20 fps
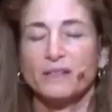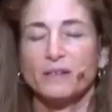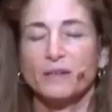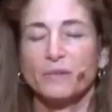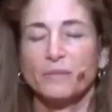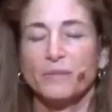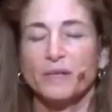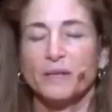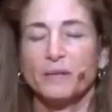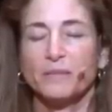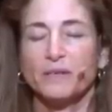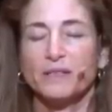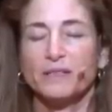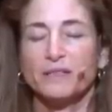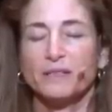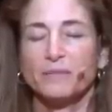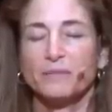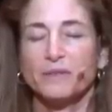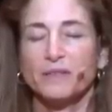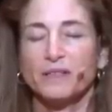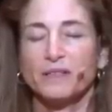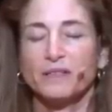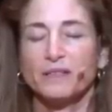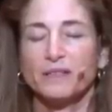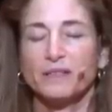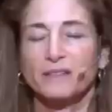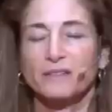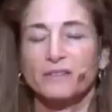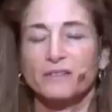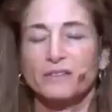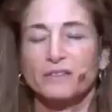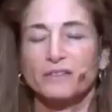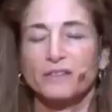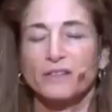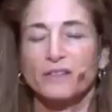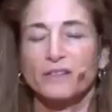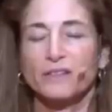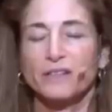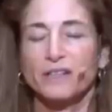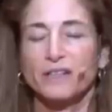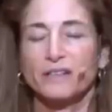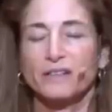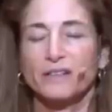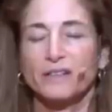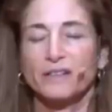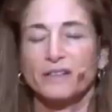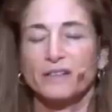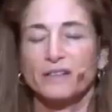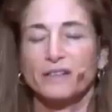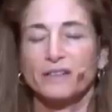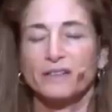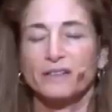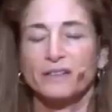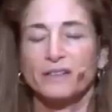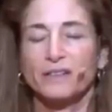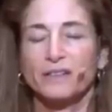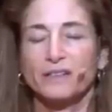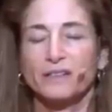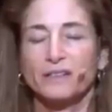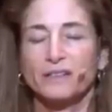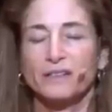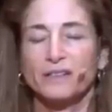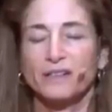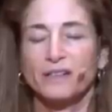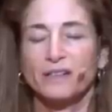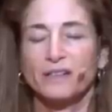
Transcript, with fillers: or it may be something like there's a longing there that